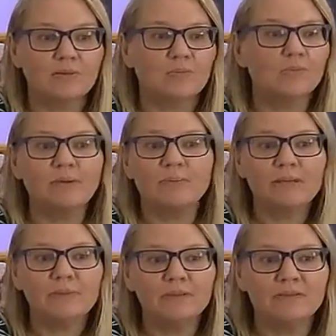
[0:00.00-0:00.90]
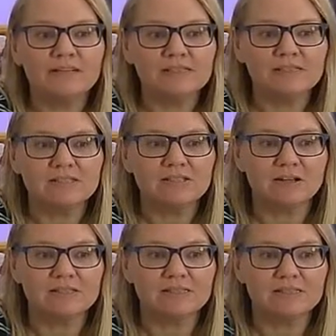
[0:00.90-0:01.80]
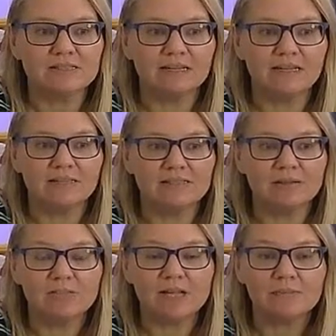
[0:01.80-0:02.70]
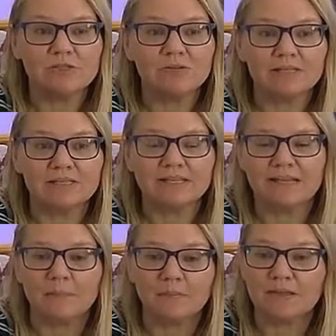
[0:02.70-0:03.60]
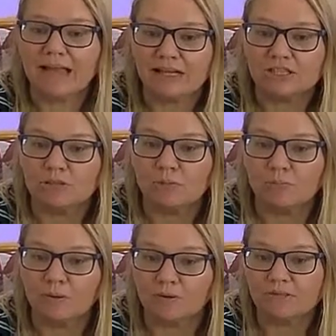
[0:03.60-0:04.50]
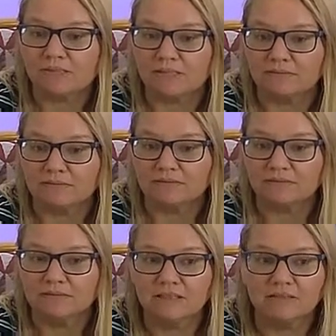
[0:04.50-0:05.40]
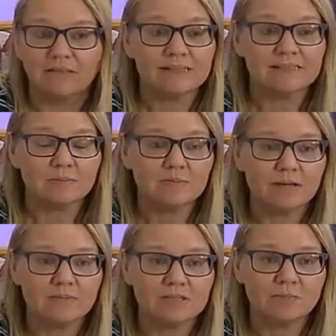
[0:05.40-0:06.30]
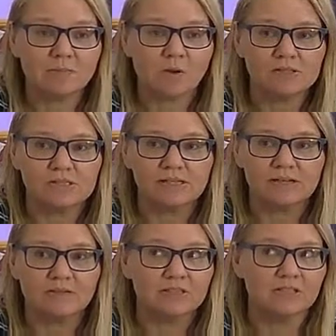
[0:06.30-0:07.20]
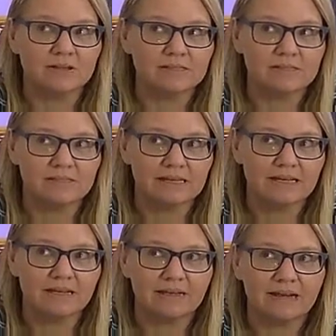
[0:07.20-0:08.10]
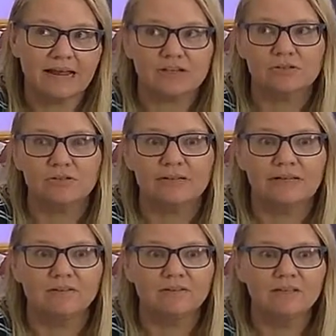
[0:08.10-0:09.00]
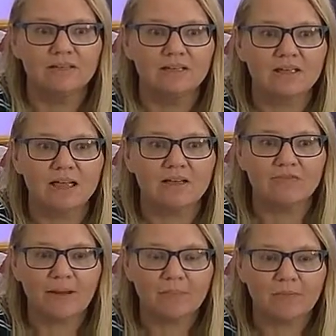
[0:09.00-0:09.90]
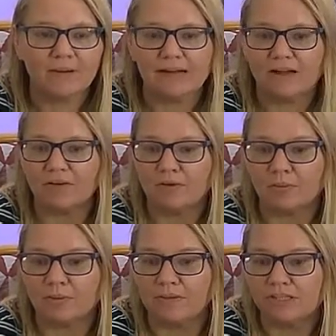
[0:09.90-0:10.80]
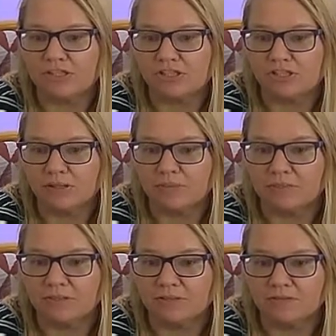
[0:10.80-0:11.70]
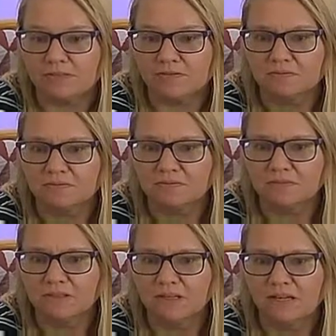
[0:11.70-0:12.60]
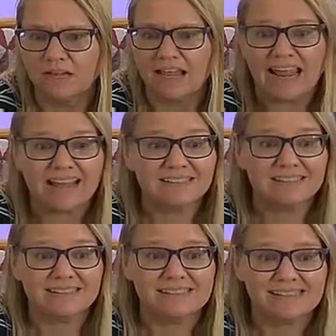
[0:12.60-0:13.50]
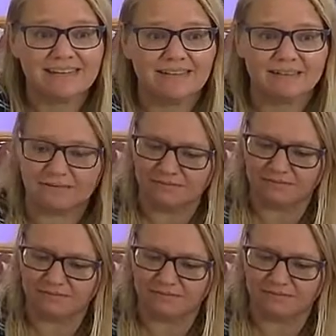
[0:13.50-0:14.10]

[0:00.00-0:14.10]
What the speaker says: When we release the toxicity, sometimes you get to keep the actual person. Like, sometimes the toxicity can actually evaporate out of your relationship, dudes. It's insane.